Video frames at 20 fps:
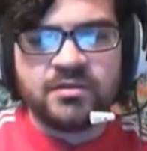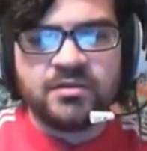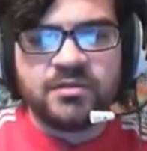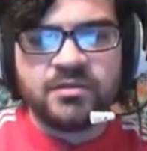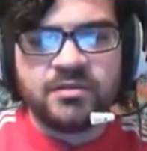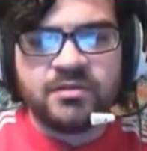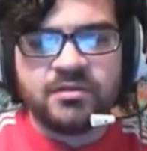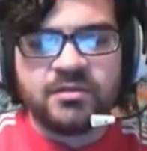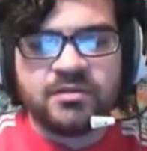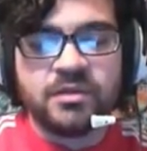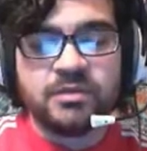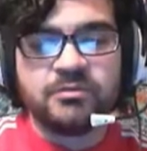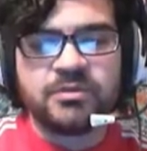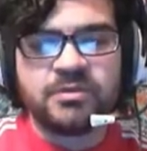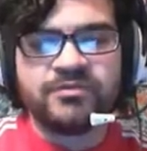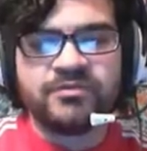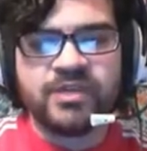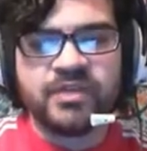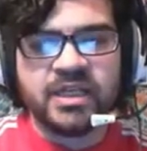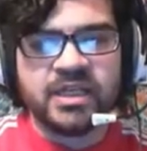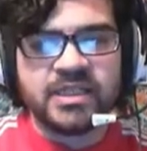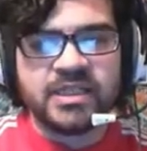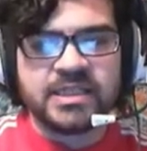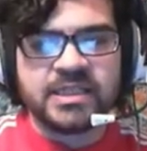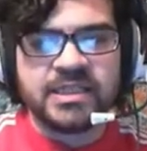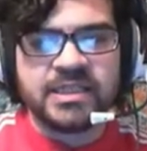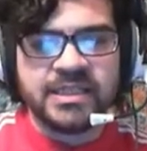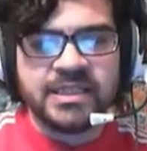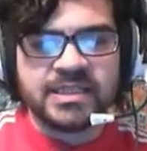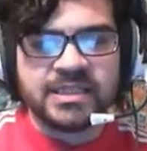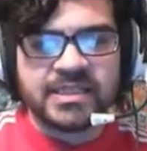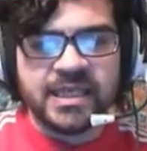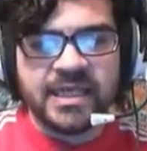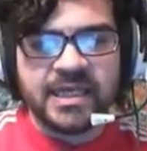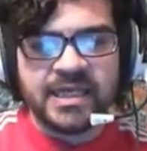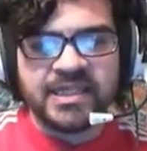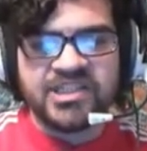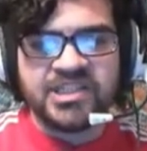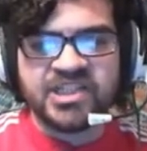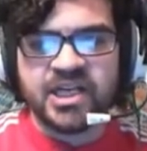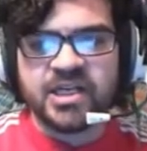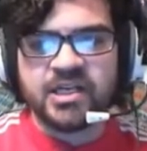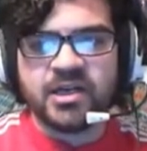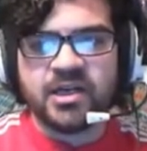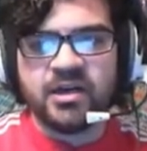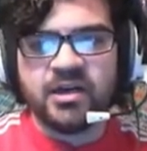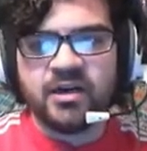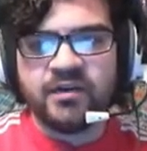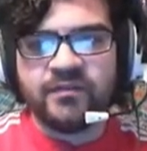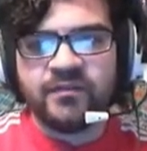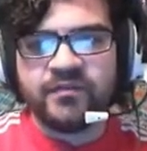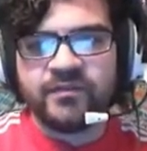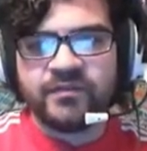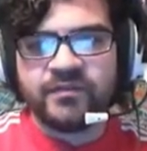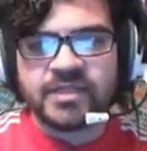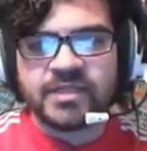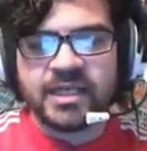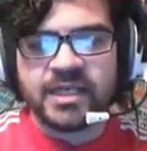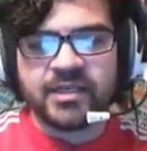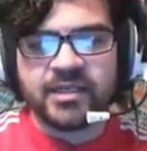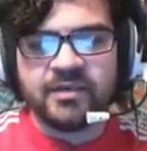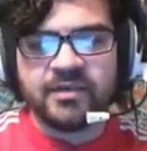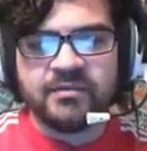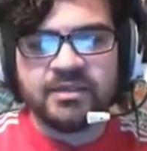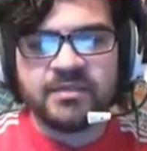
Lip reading: All I would have liked is a Giant Heart to get going.